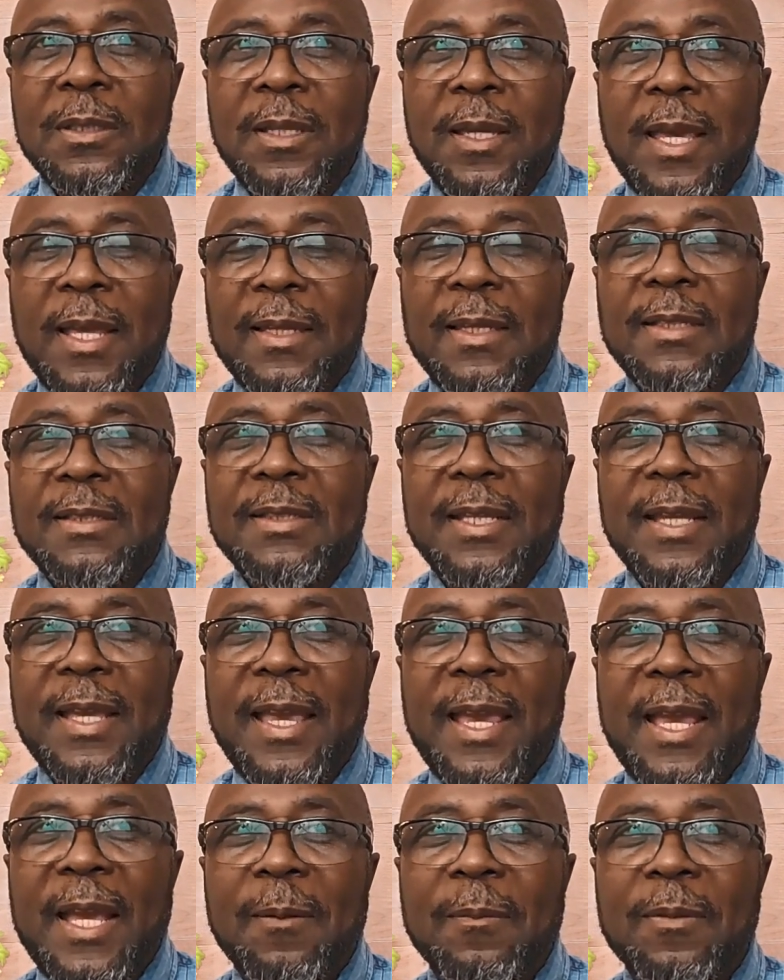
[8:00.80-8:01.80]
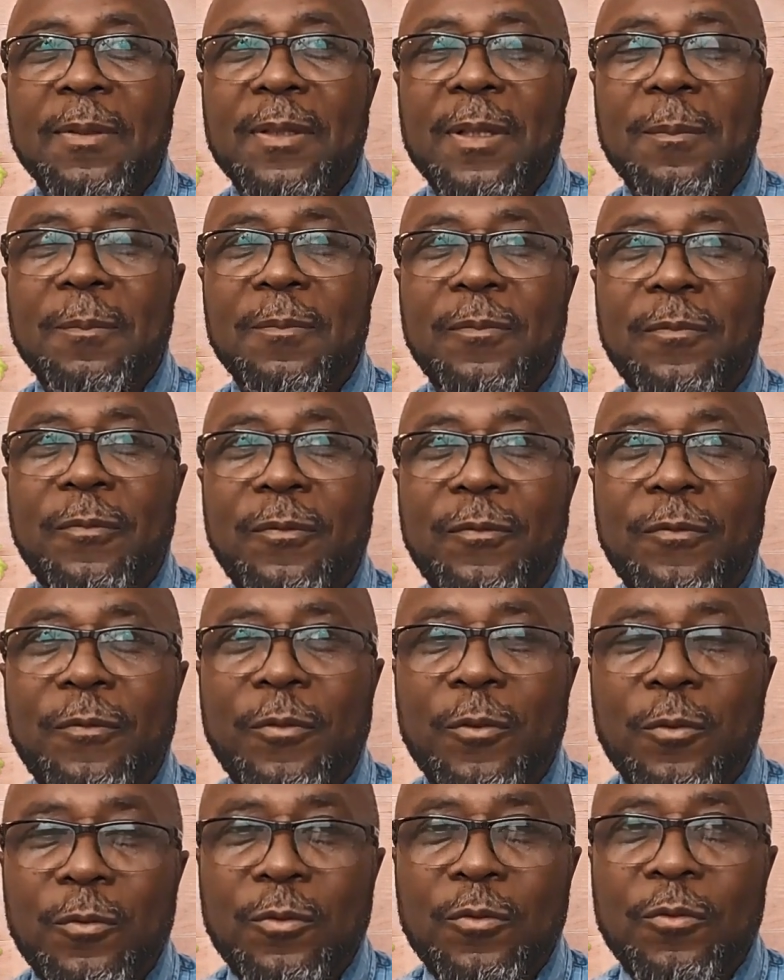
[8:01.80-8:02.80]
at least they have some
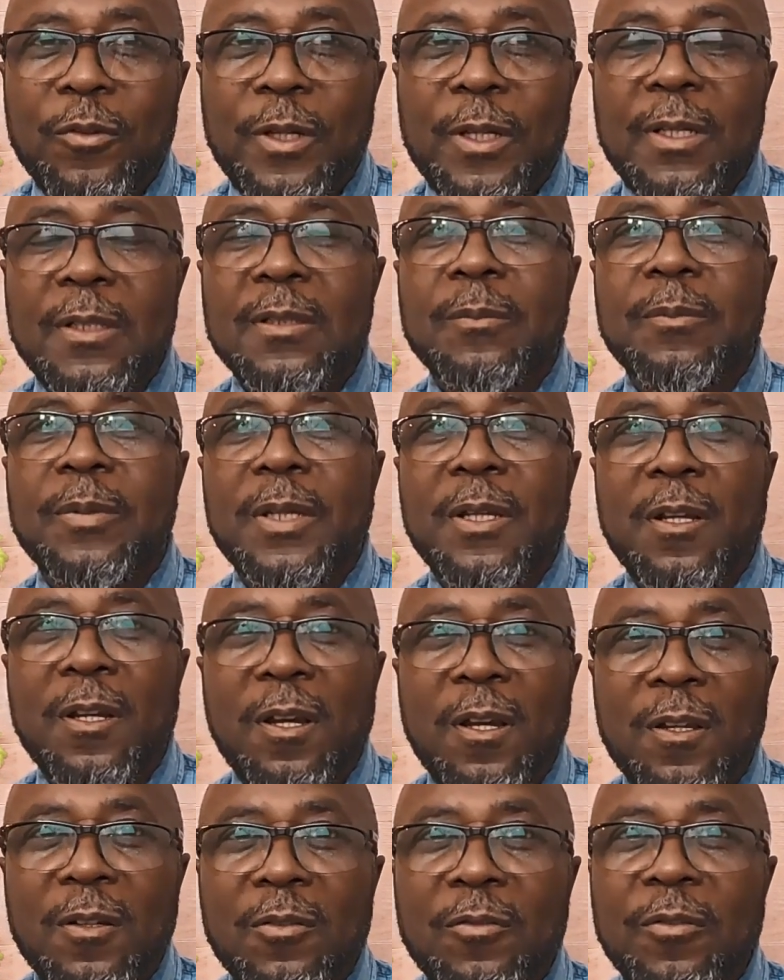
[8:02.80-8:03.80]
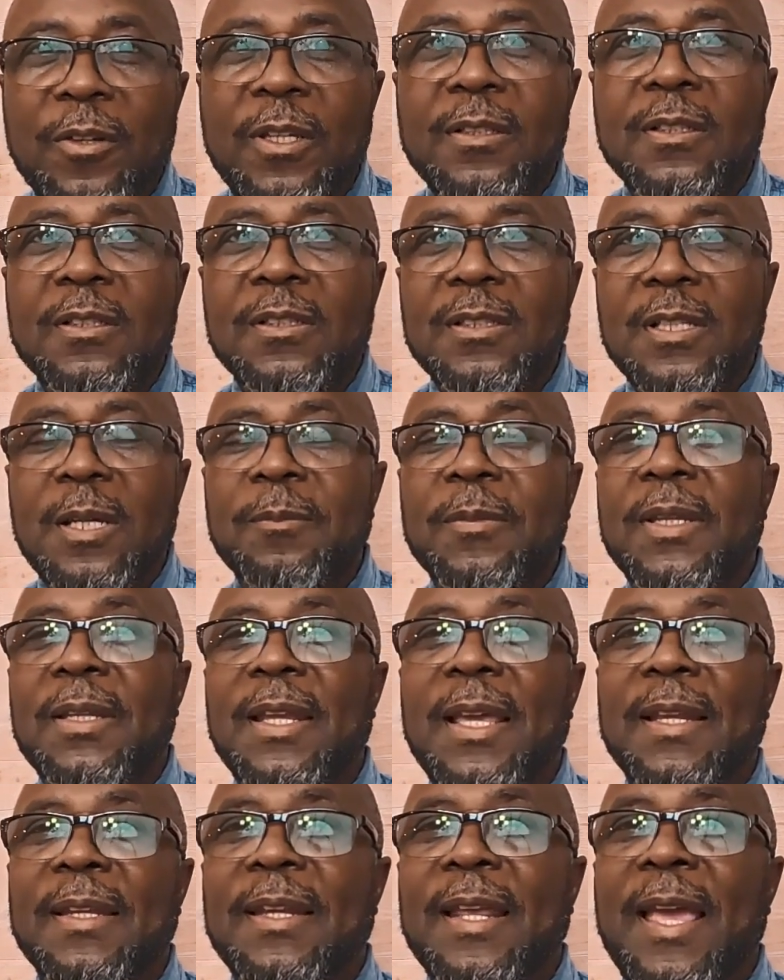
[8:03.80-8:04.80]
fruit trees or pecan trees or something
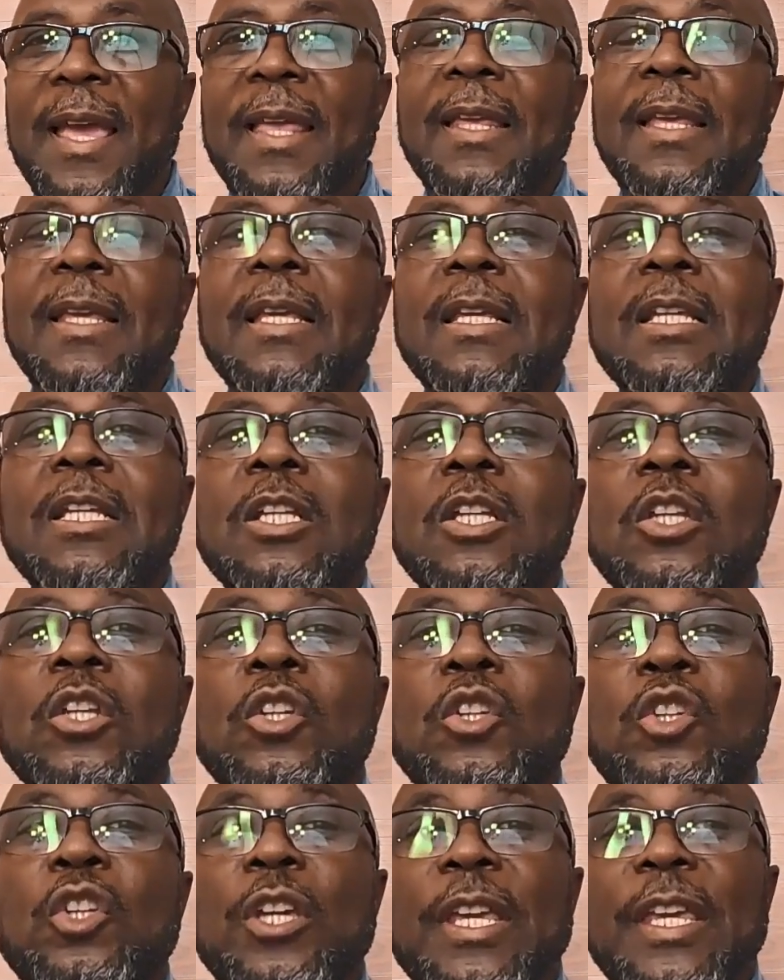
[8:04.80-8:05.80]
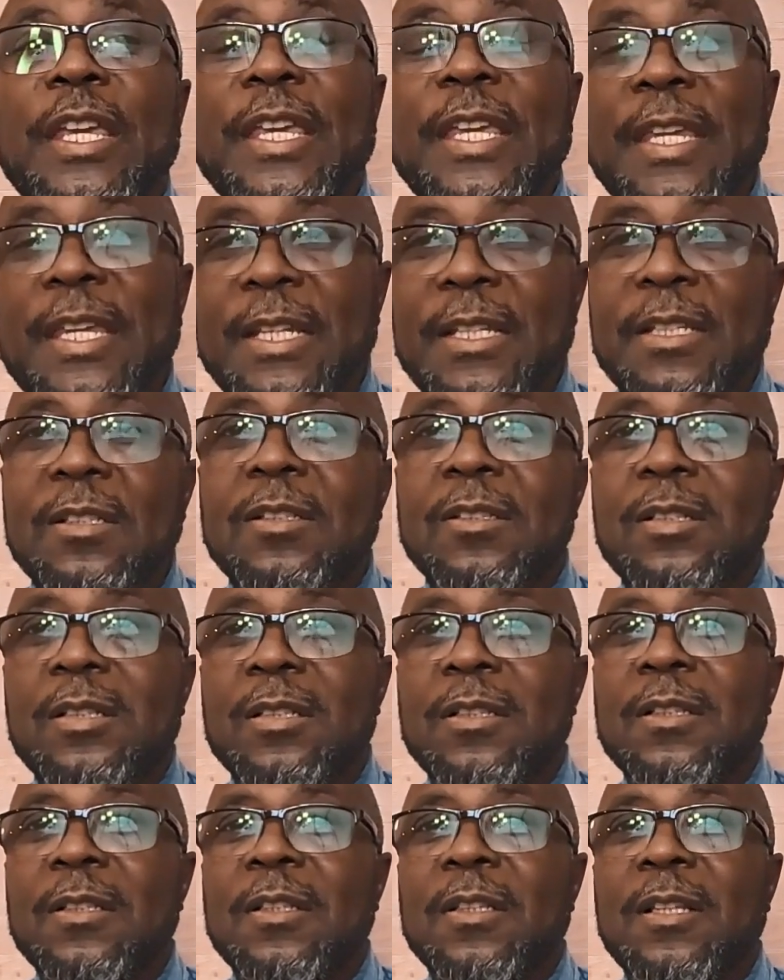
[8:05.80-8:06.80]
like that to eat.
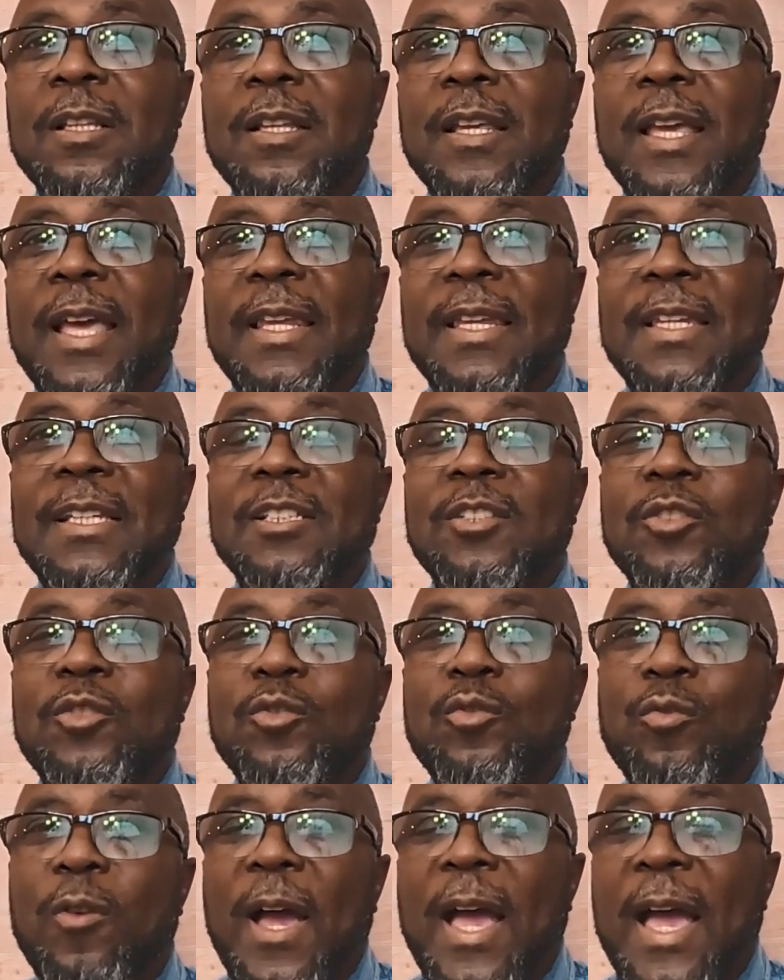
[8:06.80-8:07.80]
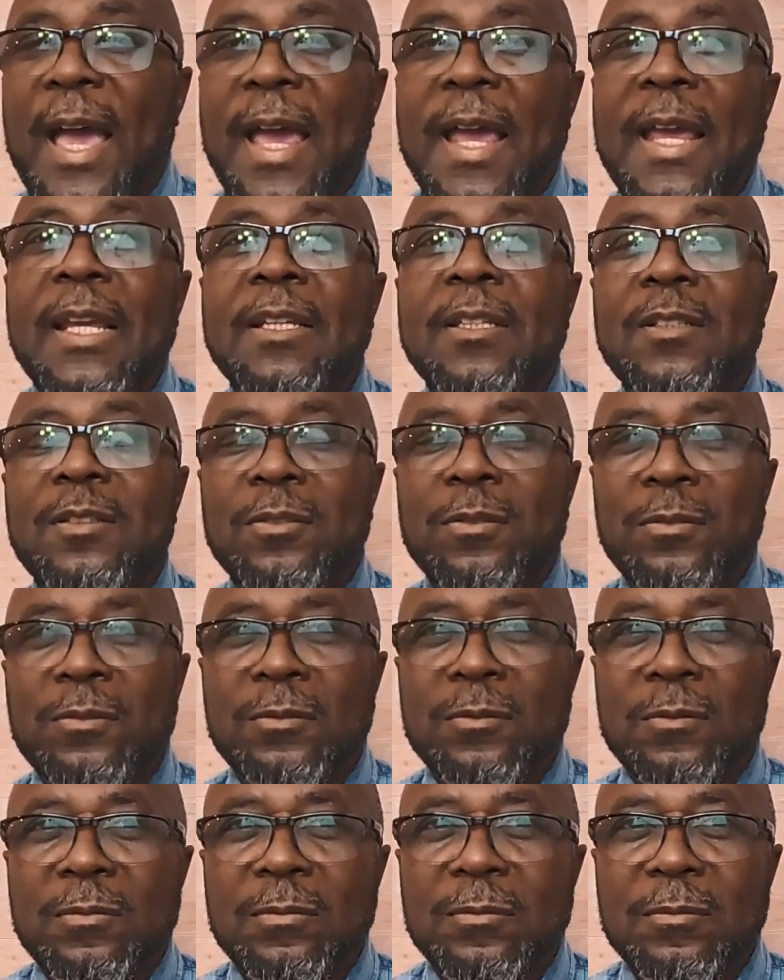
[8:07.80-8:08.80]
At least try
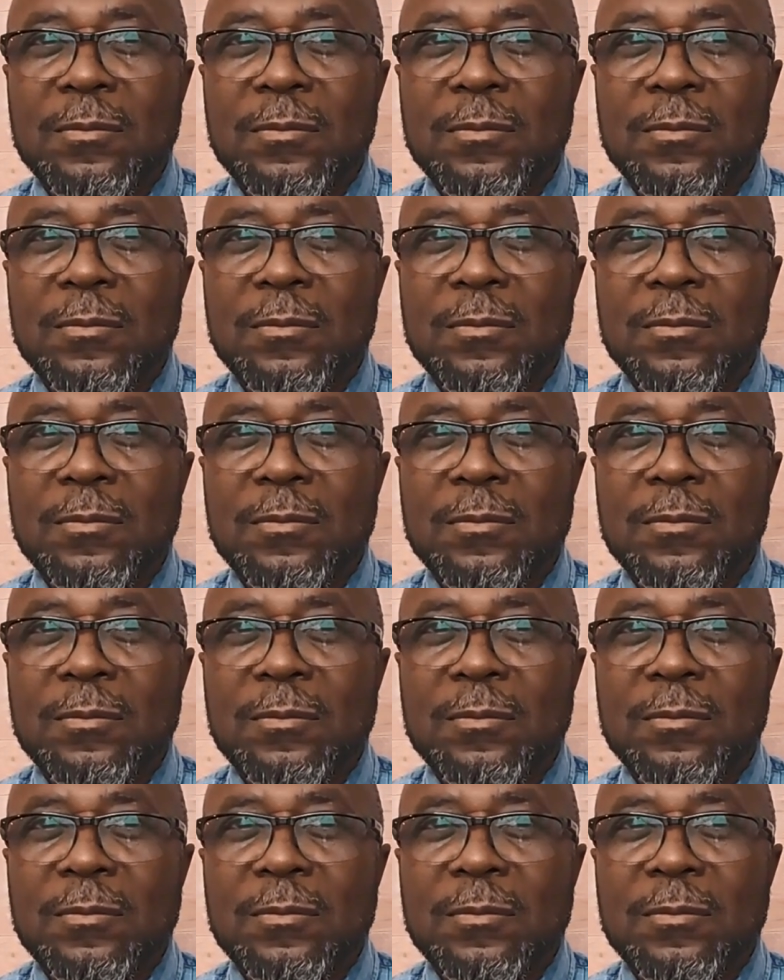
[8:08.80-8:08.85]
to